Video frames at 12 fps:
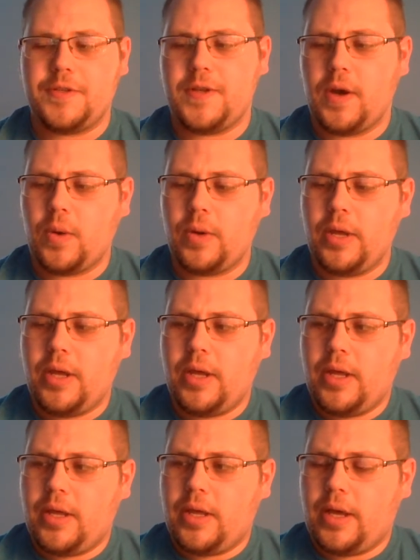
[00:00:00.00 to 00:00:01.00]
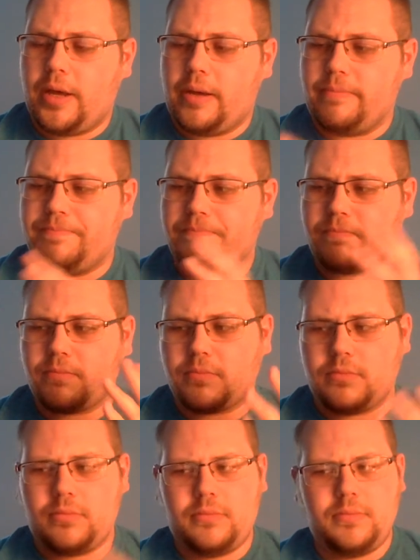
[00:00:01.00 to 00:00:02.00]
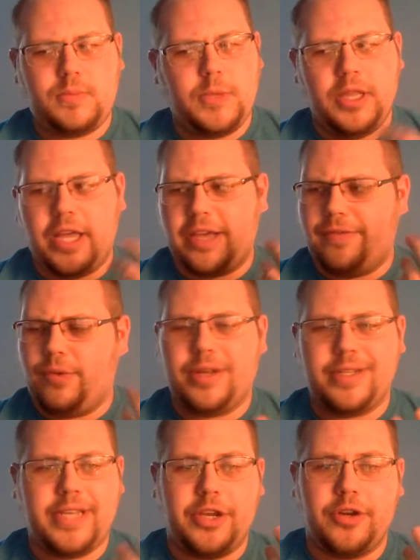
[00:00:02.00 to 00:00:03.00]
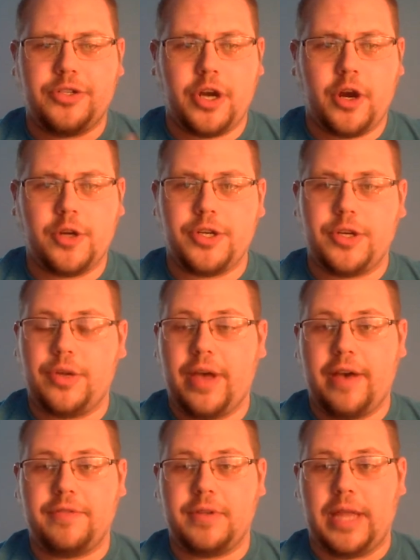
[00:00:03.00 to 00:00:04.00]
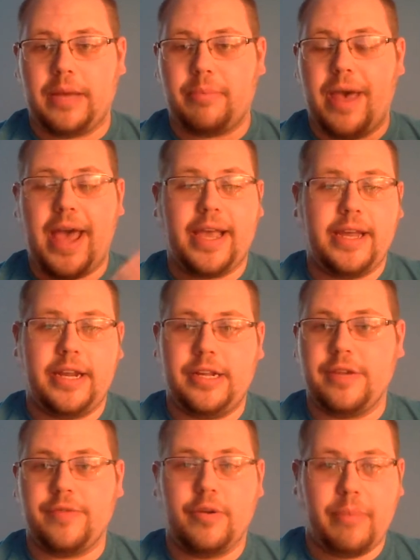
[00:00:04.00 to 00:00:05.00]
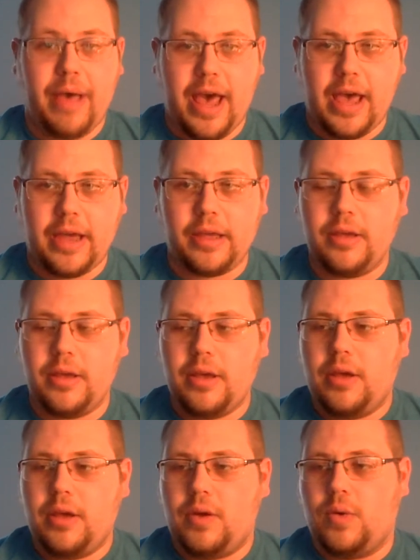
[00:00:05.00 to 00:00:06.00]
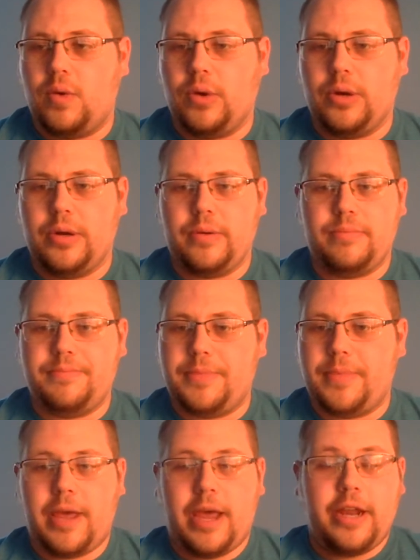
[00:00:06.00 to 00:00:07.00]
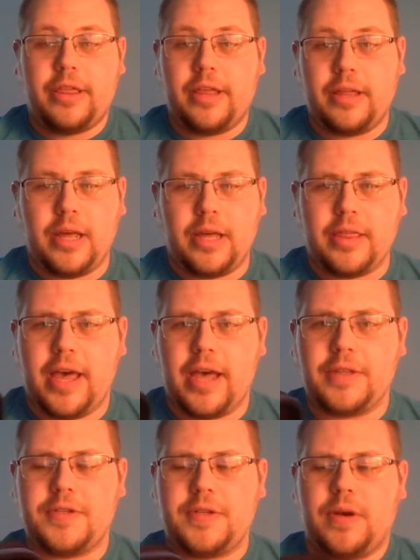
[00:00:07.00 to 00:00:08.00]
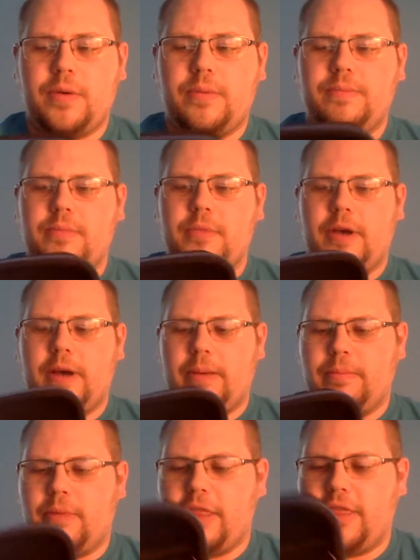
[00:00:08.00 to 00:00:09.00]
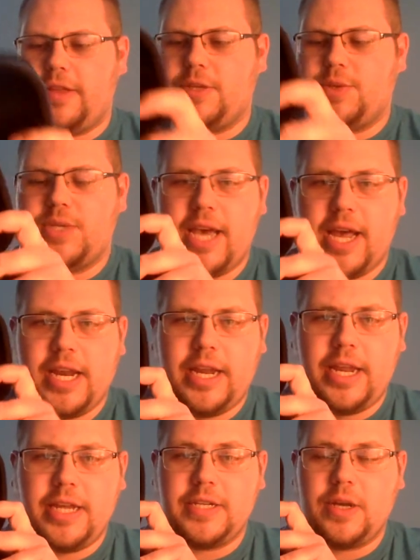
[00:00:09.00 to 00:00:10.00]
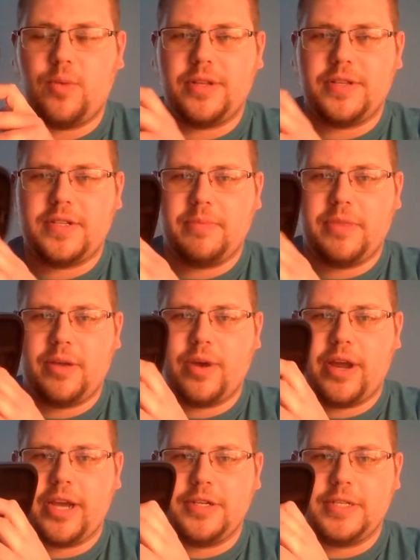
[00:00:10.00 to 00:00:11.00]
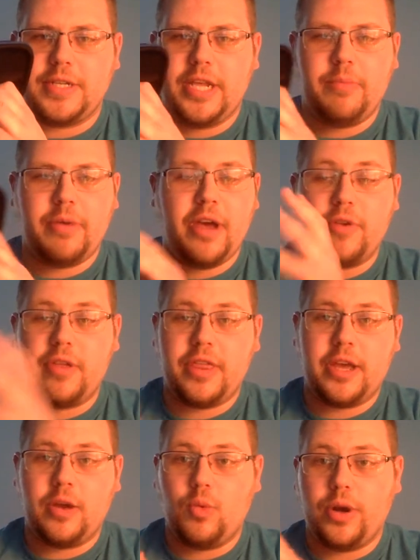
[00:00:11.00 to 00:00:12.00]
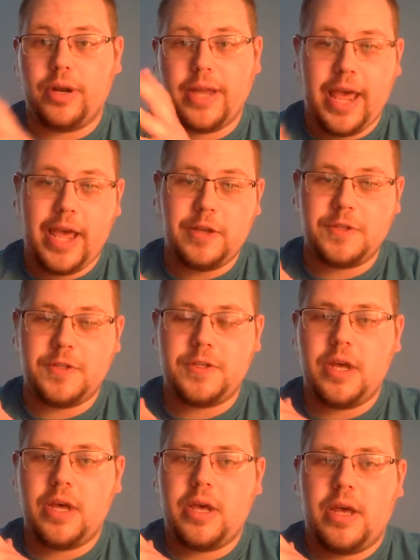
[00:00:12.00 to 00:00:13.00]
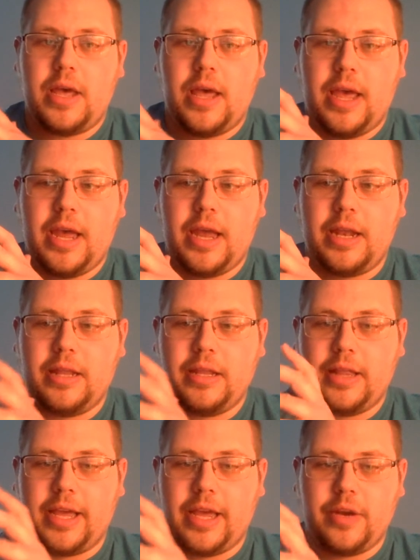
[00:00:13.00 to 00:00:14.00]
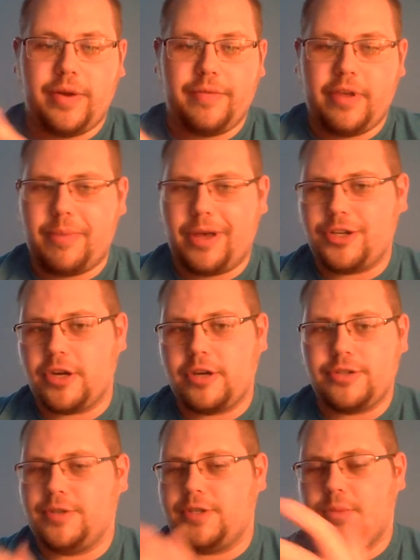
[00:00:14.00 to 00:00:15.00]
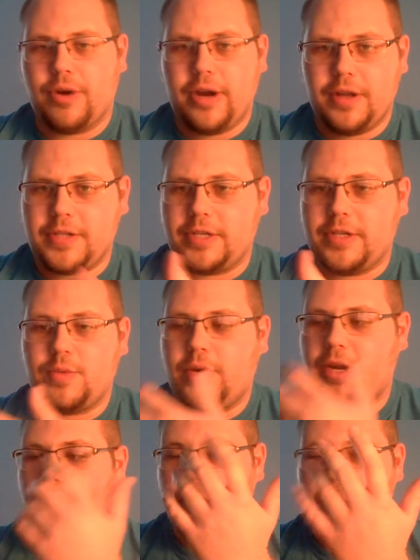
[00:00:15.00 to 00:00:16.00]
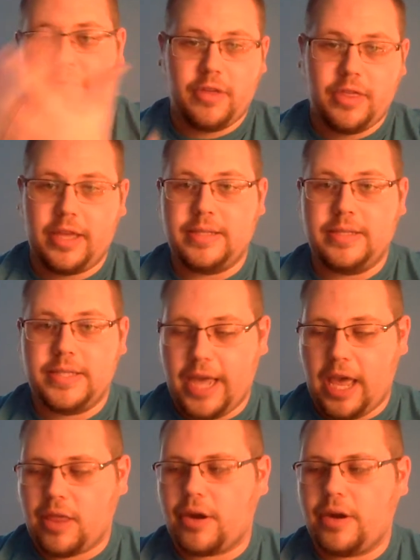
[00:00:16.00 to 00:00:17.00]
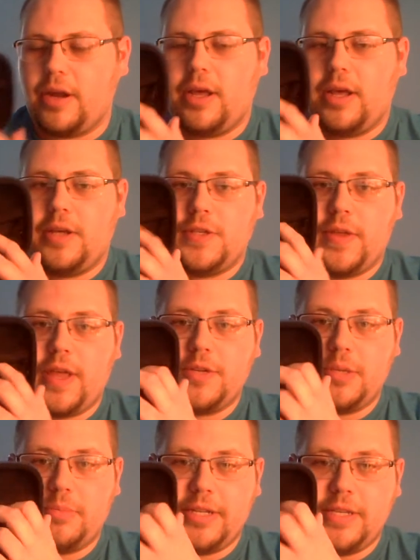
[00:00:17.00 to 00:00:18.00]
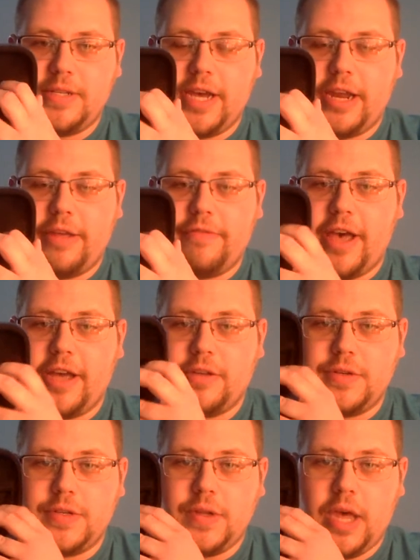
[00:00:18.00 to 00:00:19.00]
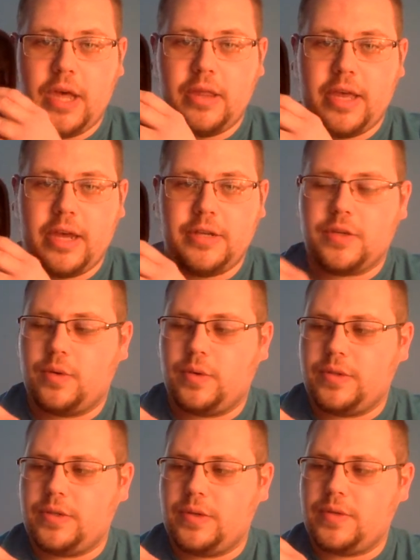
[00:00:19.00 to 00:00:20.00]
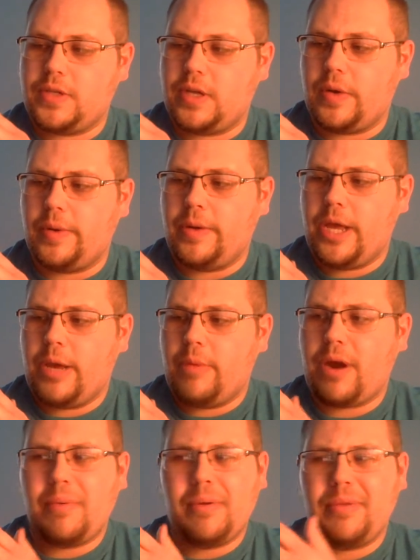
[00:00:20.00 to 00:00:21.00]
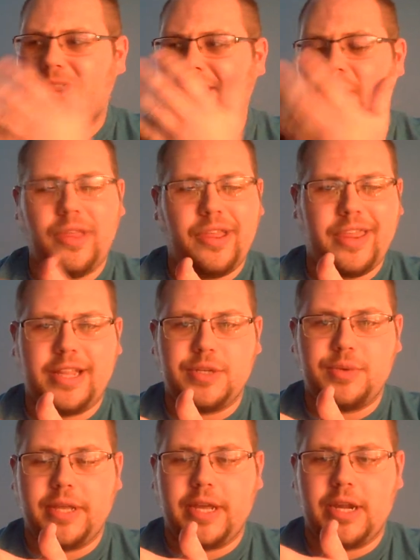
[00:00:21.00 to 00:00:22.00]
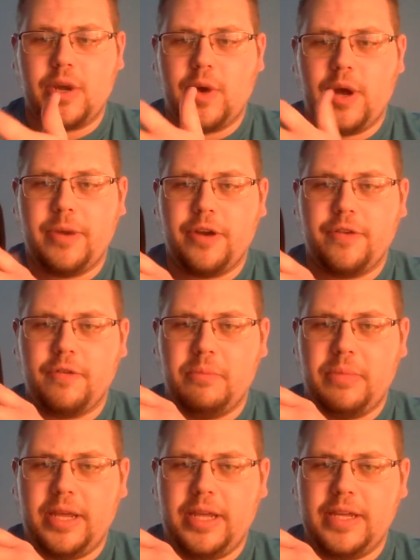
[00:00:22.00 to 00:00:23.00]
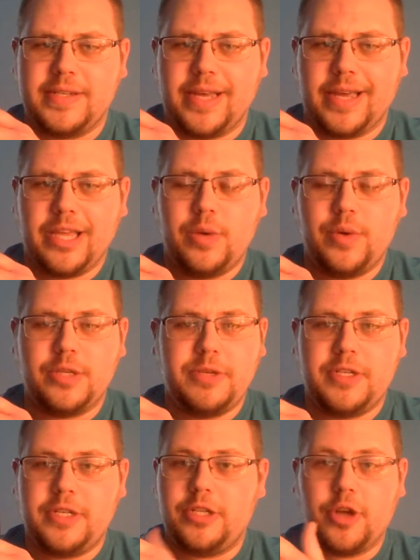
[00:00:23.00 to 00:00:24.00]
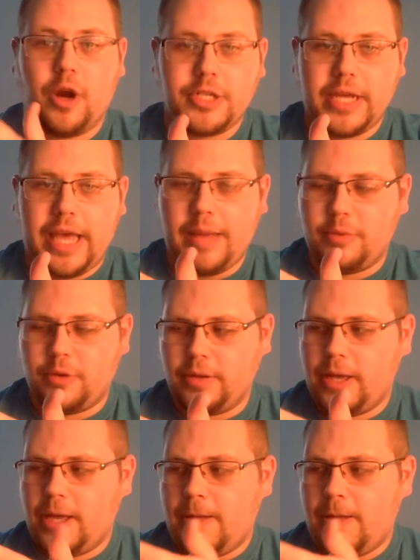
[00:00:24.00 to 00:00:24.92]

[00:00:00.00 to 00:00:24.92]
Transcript: So like if you want to take your charger, you have to like pack it in a different bag or anything like that. So I thought this was kind of neat because I wanted something where I could just keep everything in one case, and like I don't have to have my charger somewhere else. I just want to keep everything together. So that was a big deciding factor. So that is cool too. So probably the only thing that's really going to go up here for me is like a USB-C charging cable.